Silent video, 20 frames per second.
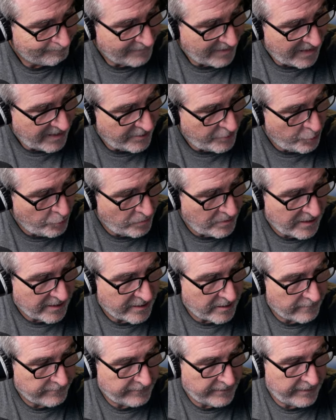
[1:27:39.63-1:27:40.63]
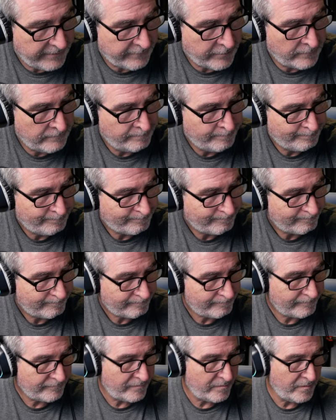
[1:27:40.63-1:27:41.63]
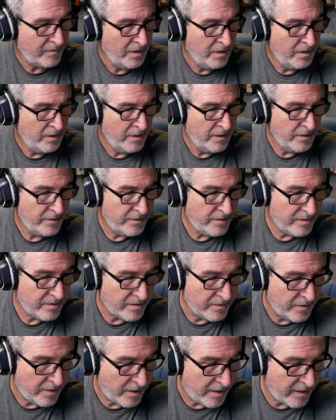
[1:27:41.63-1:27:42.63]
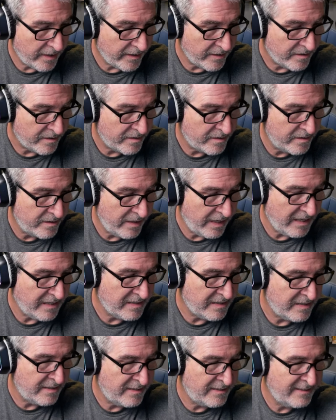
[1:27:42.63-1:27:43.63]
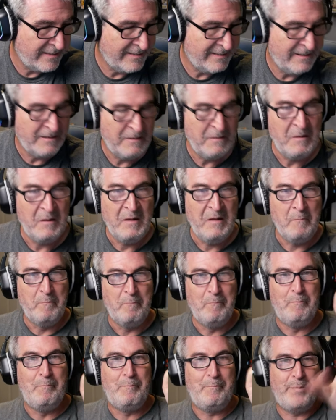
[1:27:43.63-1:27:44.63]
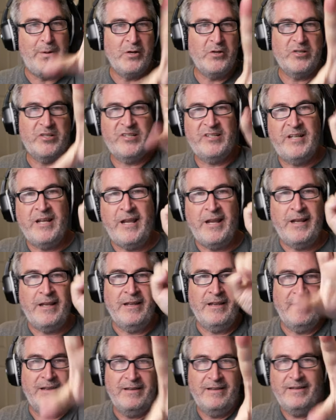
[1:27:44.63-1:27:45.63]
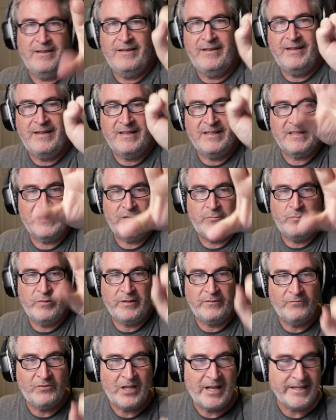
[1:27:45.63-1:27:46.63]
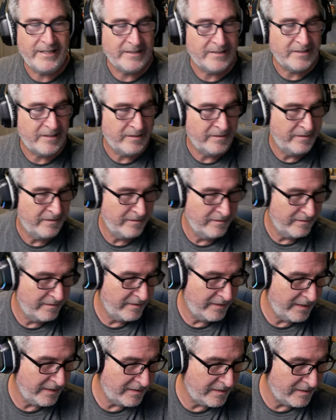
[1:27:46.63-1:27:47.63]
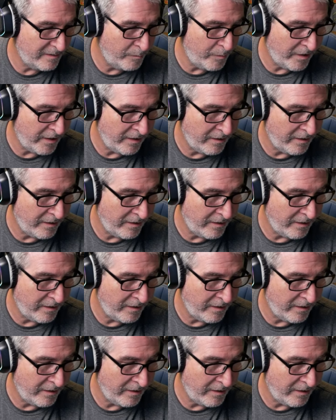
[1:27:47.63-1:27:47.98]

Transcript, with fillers: I do like the flavor. Just not as bursting as I would have liked it to be.